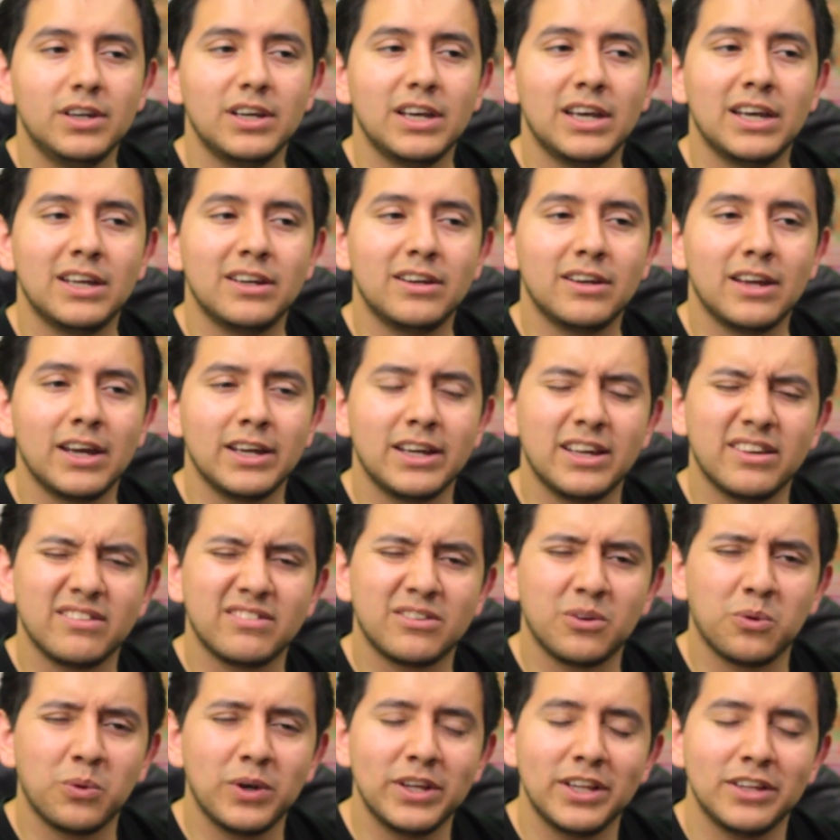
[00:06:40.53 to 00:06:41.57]
and I
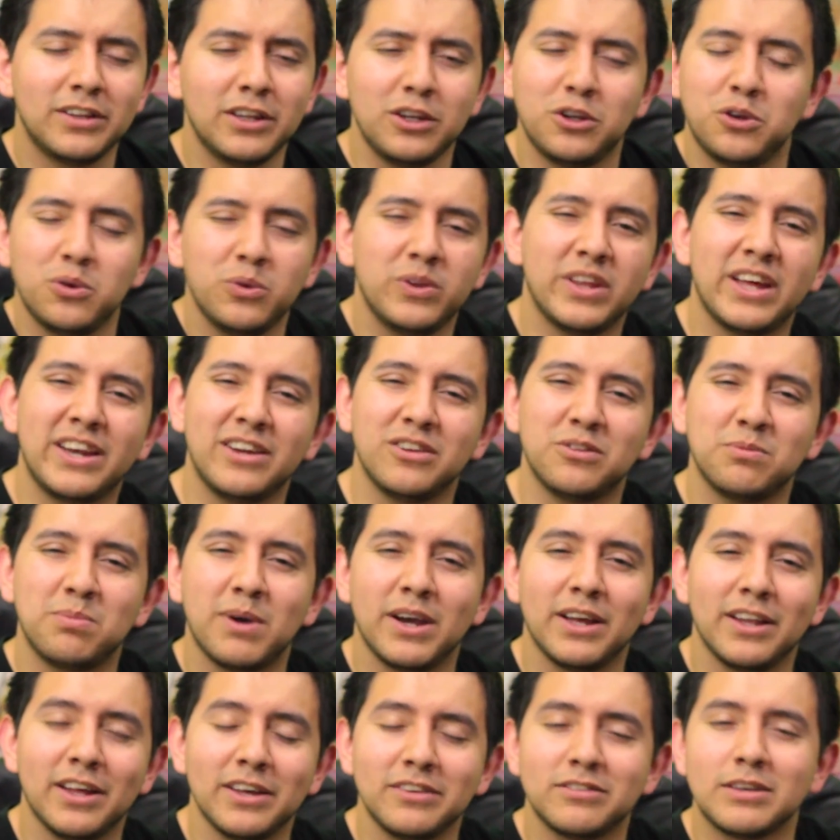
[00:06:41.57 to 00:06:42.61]
get the way that they do that is
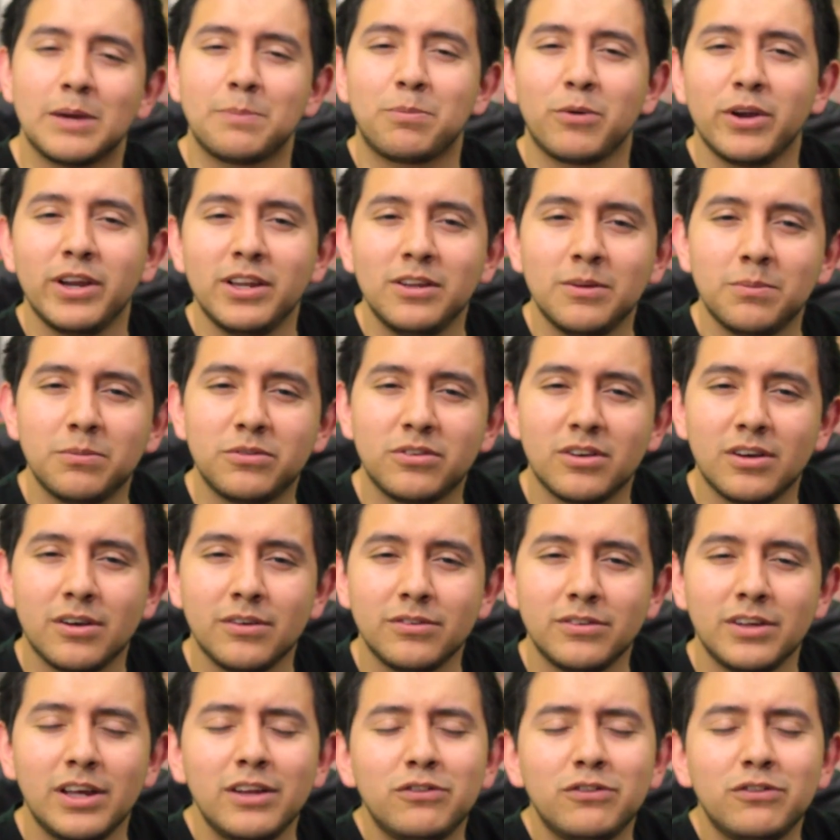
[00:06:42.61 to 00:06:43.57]
by like separating themselves.